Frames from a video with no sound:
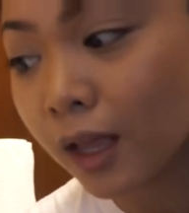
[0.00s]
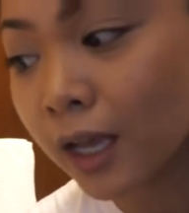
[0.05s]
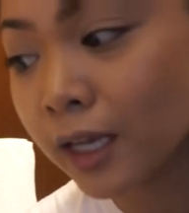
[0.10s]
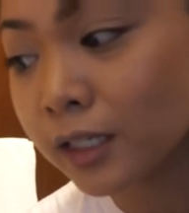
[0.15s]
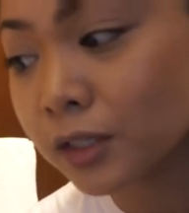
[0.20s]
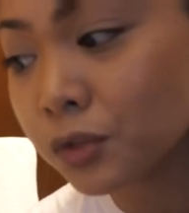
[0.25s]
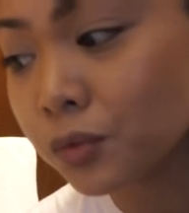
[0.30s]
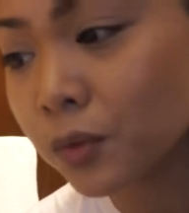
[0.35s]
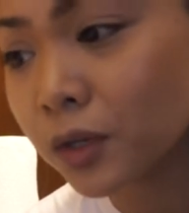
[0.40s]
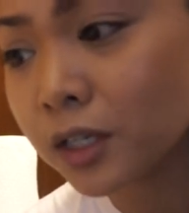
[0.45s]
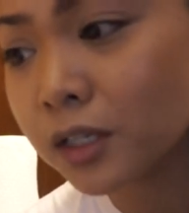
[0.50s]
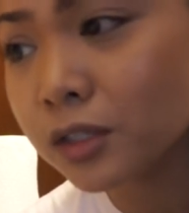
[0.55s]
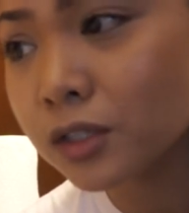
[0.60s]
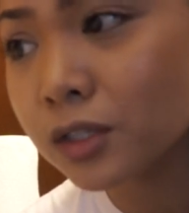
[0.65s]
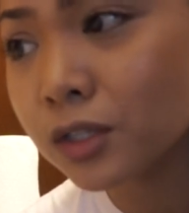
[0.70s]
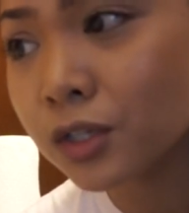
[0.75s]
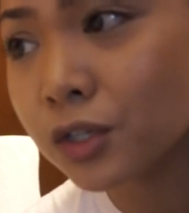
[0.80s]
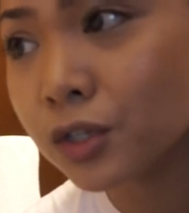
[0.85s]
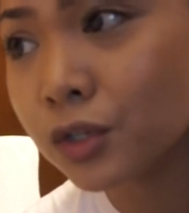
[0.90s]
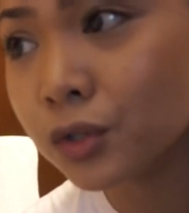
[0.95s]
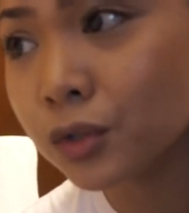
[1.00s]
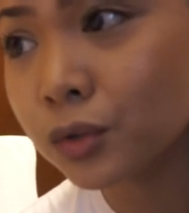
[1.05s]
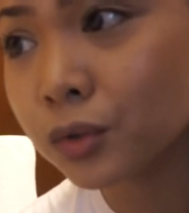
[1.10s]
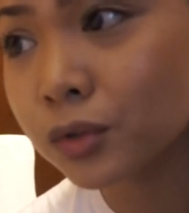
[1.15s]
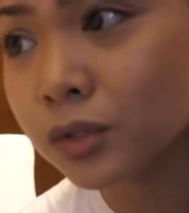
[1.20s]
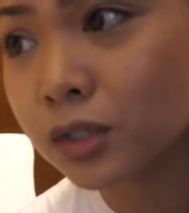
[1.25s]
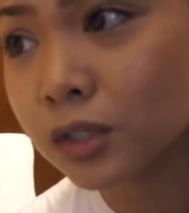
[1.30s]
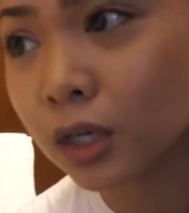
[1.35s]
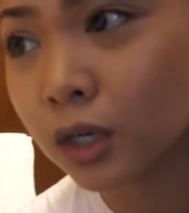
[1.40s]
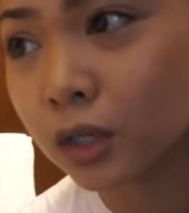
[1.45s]
I just wanted
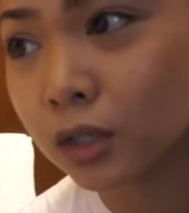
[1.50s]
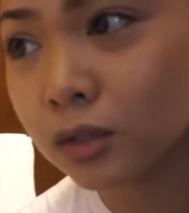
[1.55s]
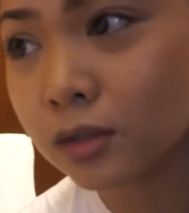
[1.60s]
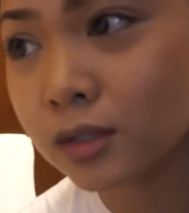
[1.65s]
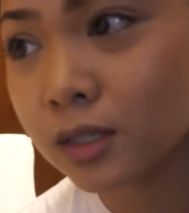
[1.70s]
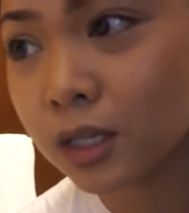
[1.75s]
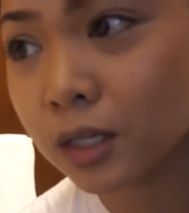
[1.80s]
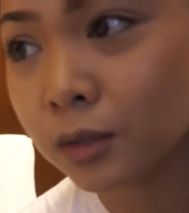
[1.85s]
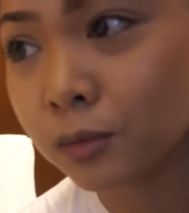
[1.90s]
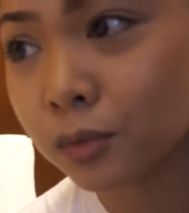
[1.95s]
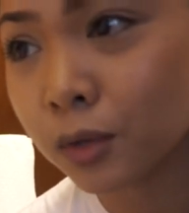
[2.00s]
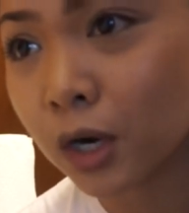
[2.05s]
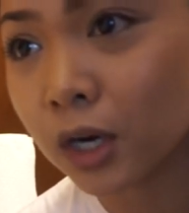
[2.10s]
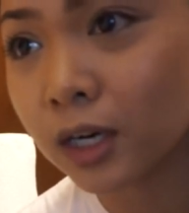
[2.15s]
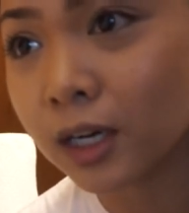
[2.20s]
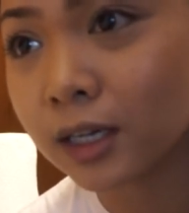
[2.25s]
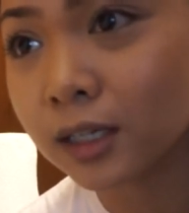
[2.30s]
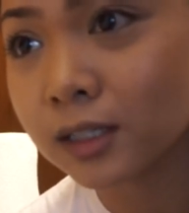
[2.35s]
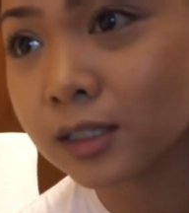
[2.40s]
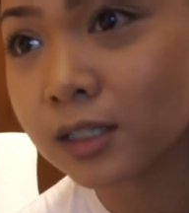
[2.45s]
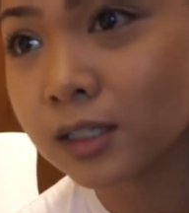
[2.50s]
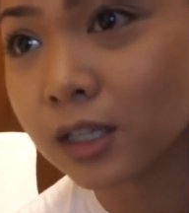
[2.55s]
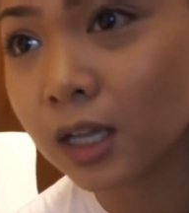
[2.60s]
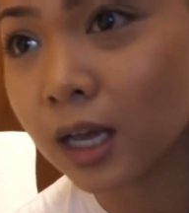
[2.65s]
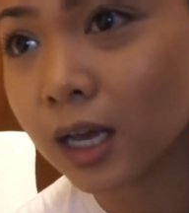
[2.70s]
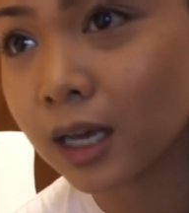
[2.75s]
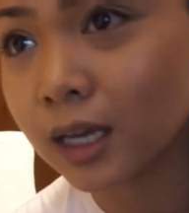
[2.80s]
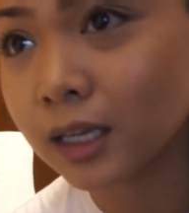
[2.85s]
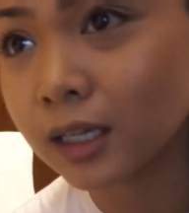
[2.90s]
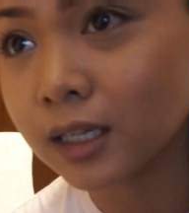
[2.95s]
to start using products
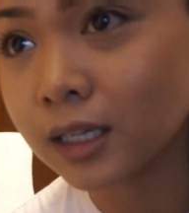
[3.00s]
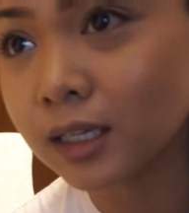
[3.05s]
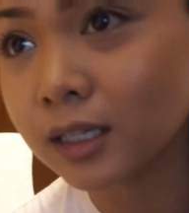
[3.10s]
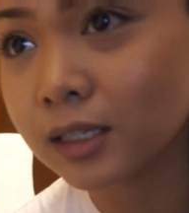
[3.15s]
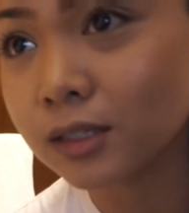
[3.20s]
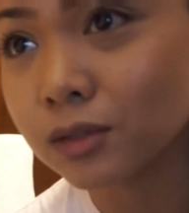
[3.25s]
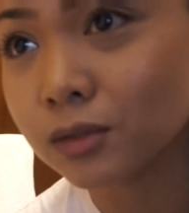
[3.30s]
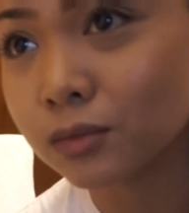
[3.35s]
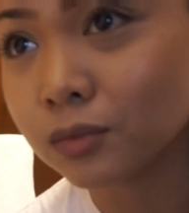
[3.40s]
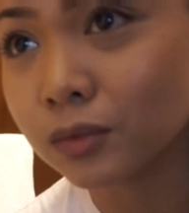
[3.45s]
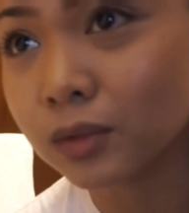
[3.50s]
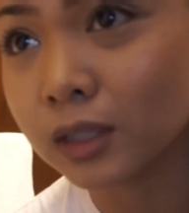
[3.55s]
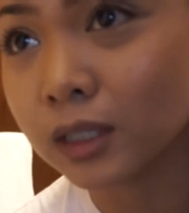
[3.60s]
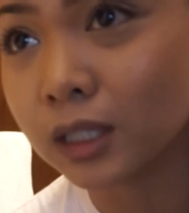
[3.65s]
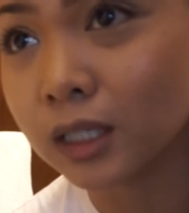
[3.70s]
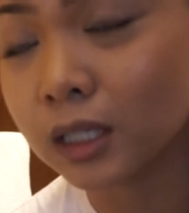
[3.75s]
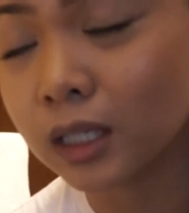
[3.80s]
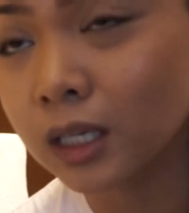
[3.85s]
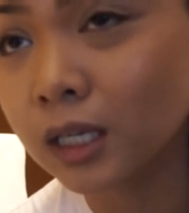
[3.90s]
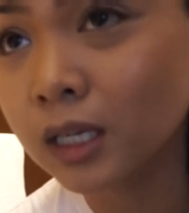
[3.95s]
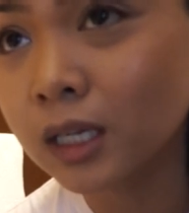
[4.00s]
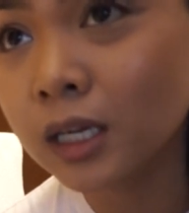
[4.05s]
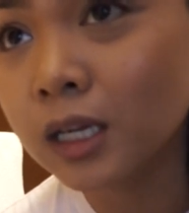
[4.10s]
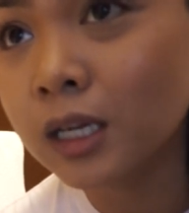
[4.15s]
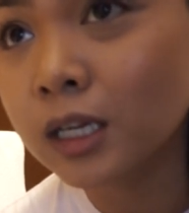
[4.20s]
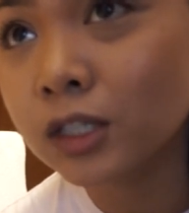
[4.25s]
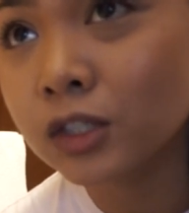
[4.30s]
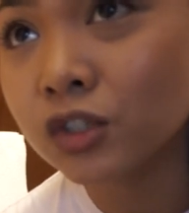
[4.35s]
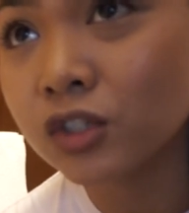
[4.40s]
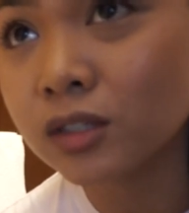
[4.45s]
that is really
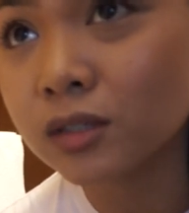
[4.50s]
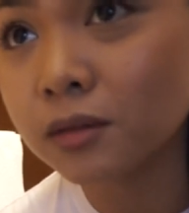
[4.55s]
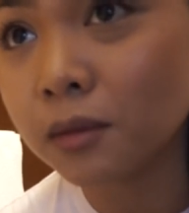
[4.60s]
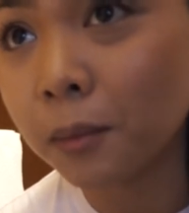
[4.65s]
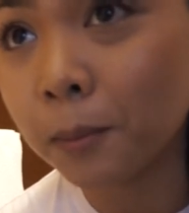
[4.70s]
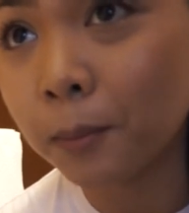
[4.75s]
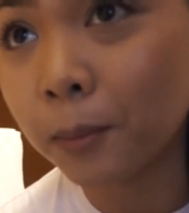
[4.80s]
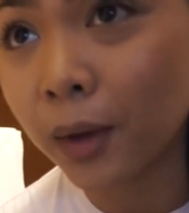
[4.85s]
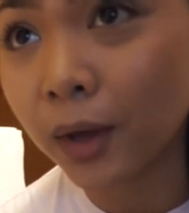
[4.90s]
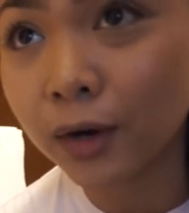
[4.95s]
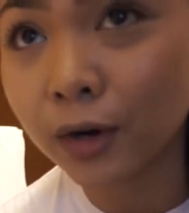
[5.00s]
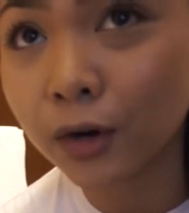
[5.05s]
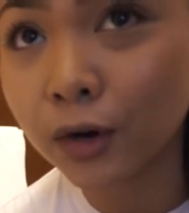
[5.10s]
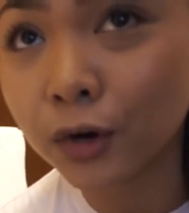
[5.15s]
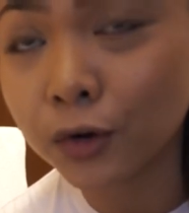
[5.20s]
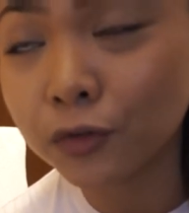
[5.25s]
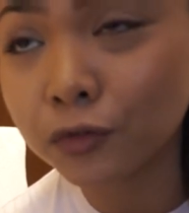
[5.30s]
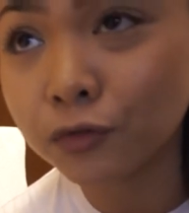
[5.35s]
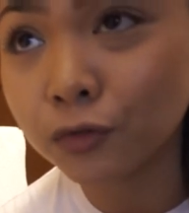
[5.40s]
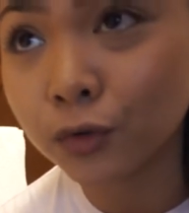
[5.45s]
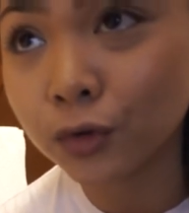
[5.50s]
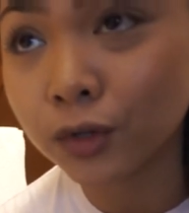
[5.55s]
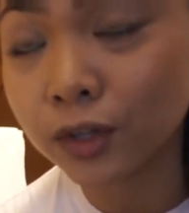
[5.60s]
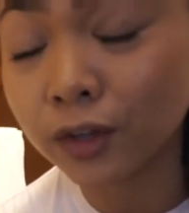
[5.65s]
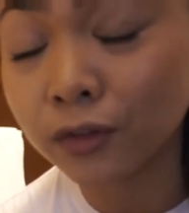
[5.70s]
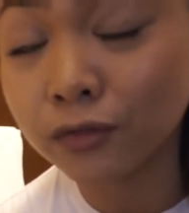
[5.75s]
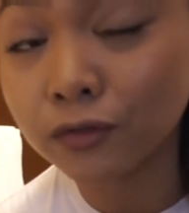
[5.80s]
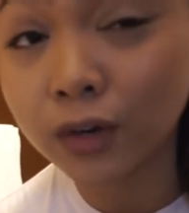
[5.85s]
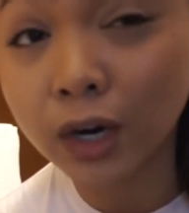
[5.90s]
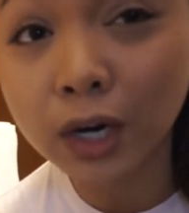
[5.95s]
just better for
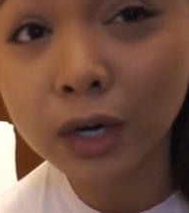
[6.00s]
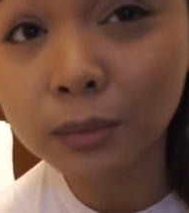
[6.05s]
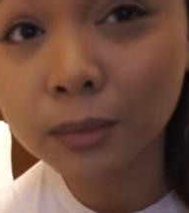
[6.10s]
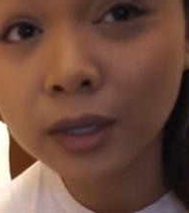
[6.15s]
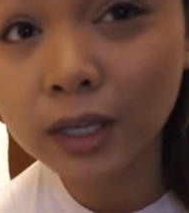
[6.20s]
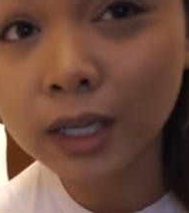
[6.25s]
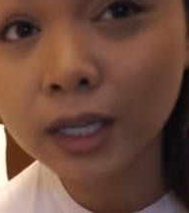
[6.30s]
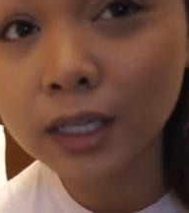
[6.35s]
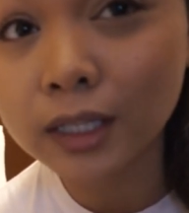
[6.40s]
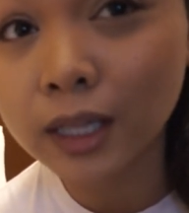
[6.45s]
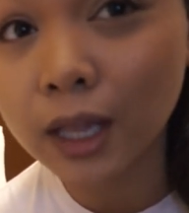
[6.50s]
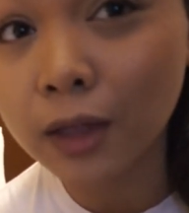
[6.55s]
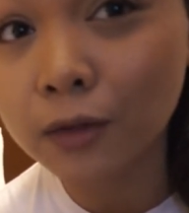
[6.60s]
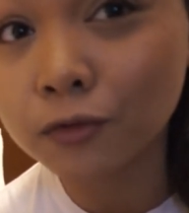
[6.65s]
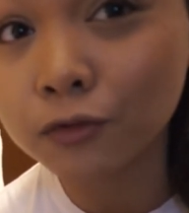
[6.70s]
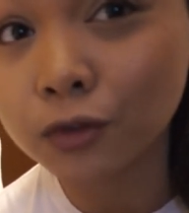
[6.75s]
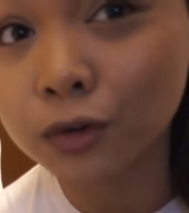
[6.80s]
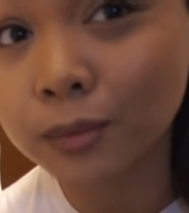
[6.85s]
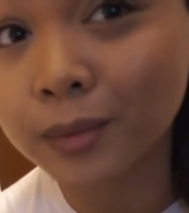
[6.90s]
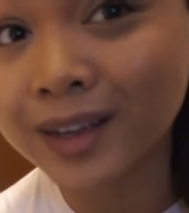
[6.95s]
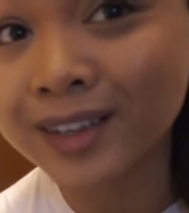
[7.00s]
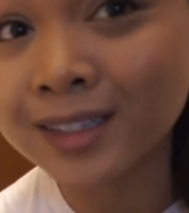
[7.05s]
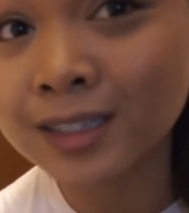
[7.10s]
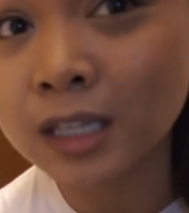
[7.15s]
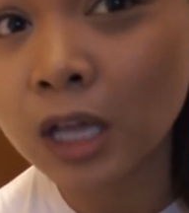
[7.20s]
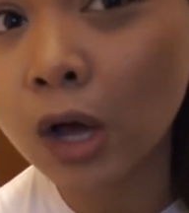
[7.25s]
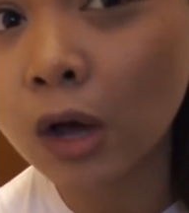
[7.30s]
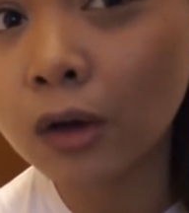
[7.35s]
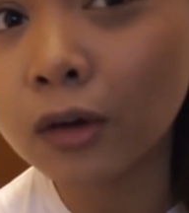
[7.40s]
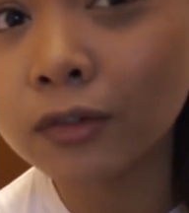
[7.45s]
the environment and for
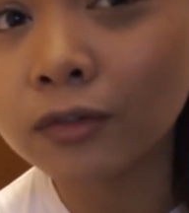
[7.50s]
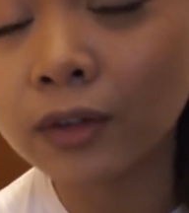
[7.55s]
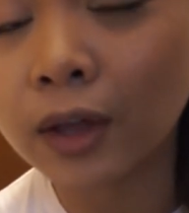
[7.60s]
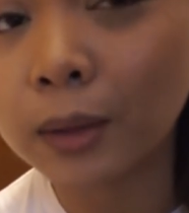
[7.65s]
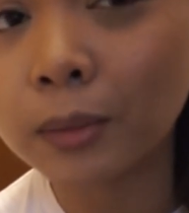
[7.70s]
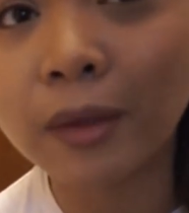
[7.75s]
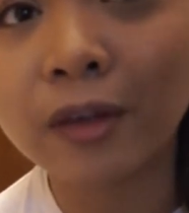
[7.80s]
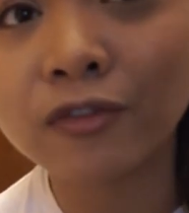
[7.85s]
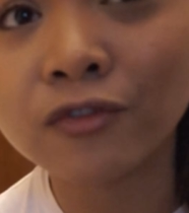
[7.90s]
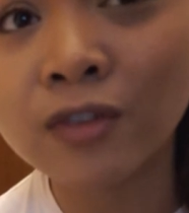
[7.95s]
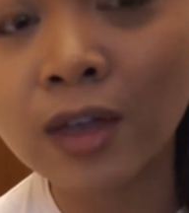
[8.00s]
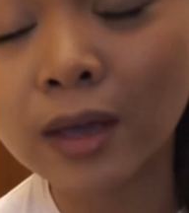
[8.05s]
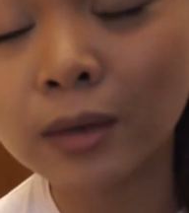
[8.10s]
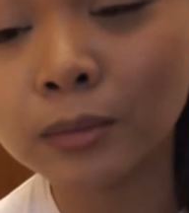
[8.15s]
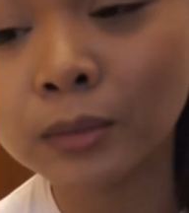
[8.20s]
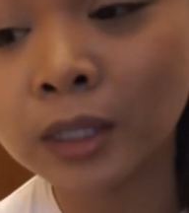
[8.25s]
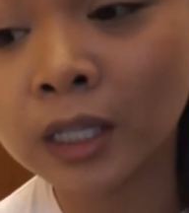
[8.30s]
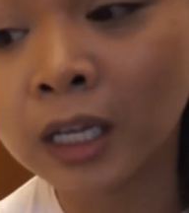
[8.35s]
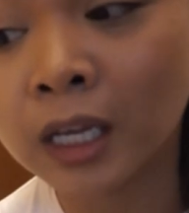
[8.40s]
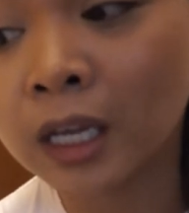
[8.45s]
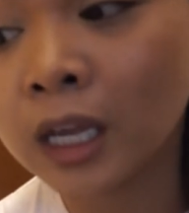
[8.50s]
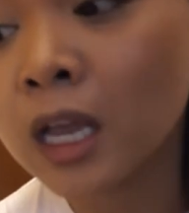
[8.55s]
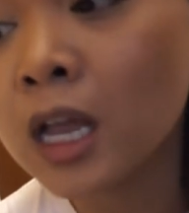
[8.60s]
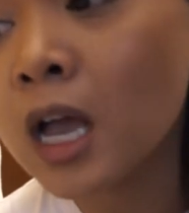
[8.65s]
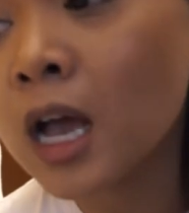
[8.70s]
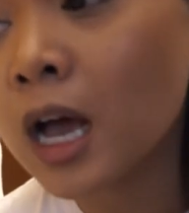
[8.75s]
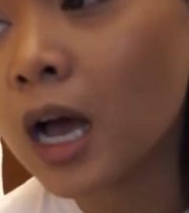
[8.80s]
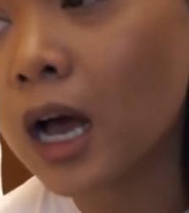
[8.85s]
myself and my family.